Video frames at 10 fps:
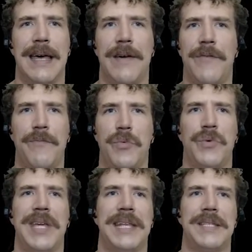of
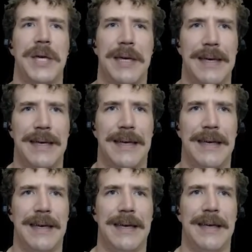Murieta.
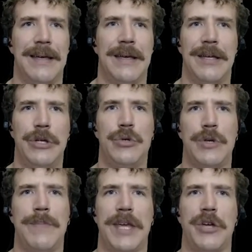You
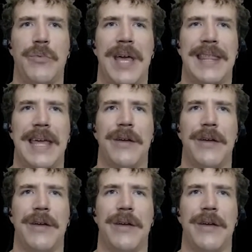should make your way there.